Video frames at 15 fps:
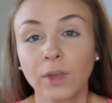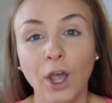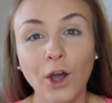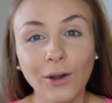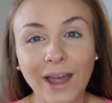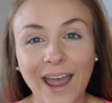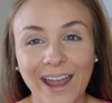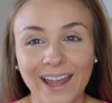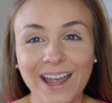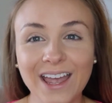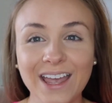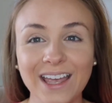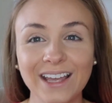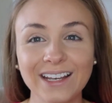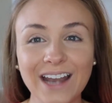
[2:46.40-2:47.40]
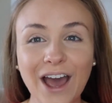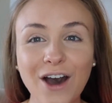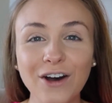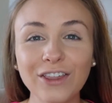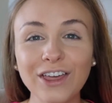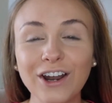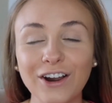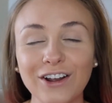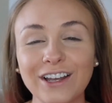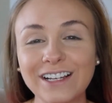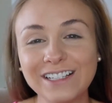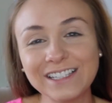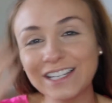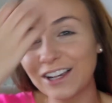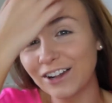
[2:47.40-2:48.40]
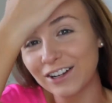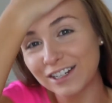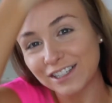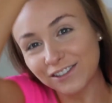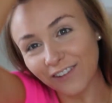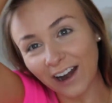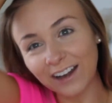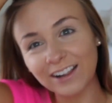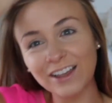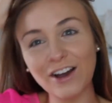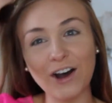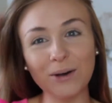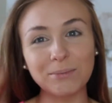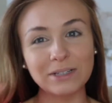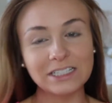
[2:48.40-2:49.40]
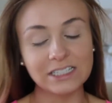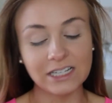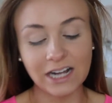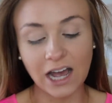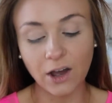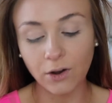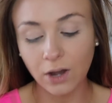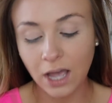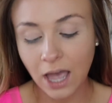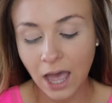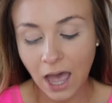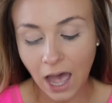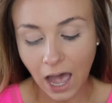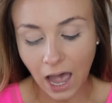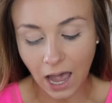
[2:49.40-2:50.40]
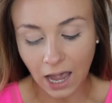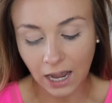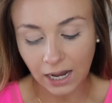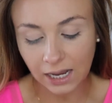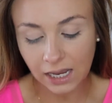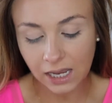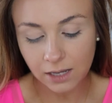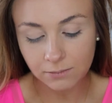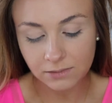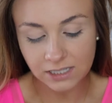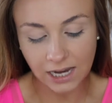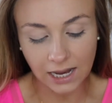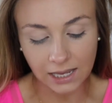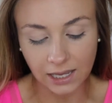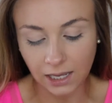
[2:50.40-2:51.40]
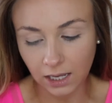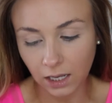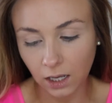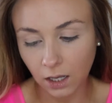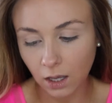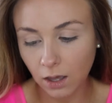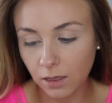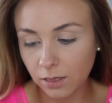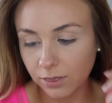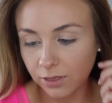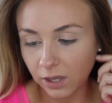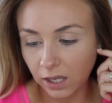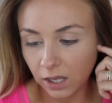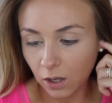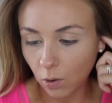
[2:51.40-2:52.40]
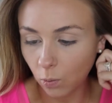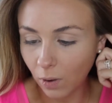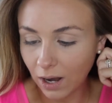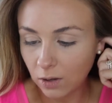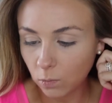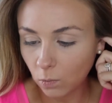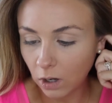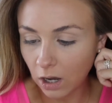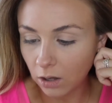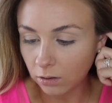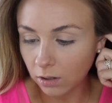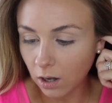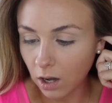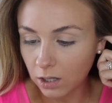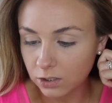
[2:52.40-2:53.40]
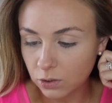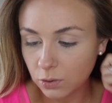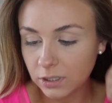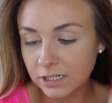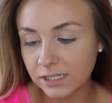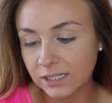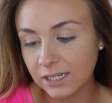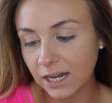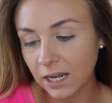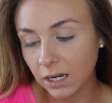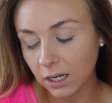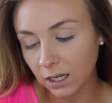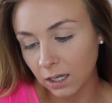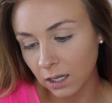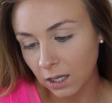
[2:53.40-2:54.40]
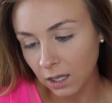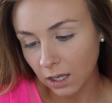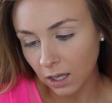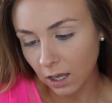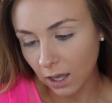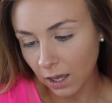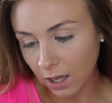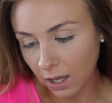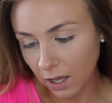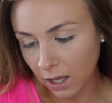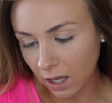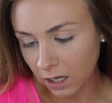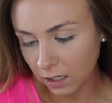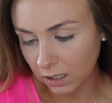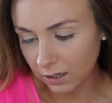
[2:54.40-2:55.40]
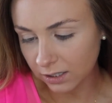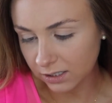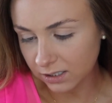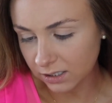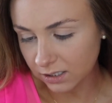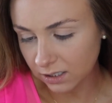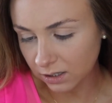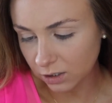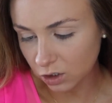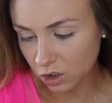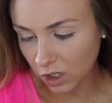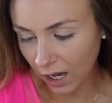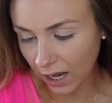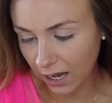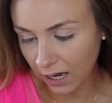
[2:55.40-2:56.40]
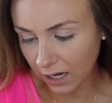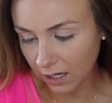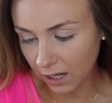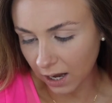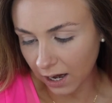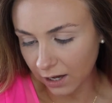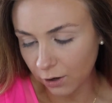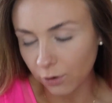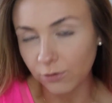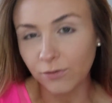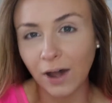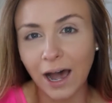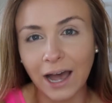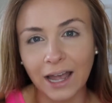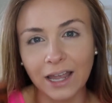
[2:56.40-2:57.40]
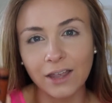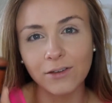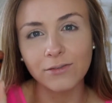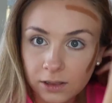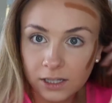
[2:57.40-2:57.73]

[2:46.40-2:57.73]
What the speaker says: Okay, now that our concealer is finally all blended out, I am taking the Wet n Wild contour stick, and this is in the shade 805.